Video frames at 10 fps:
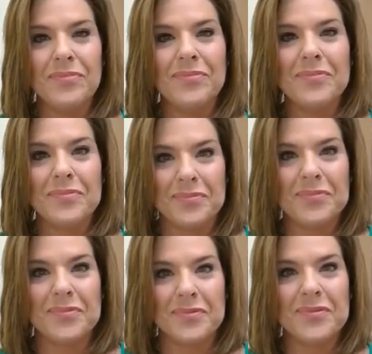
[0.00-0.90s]

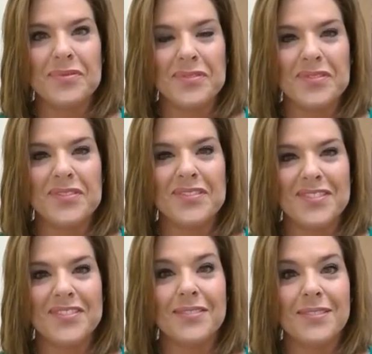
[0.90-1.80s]

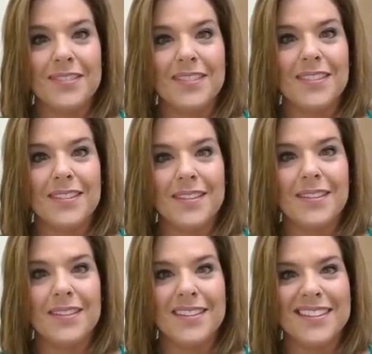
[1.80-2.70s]

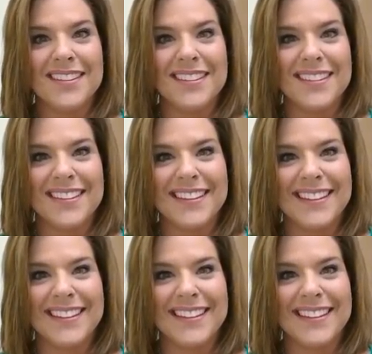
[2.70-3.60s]

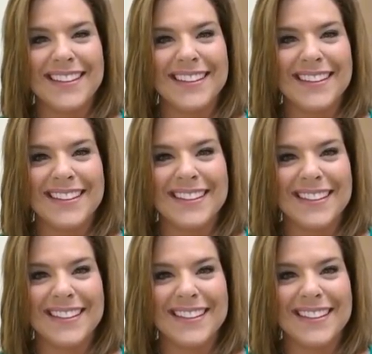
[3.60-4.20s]
This person isn't speaking.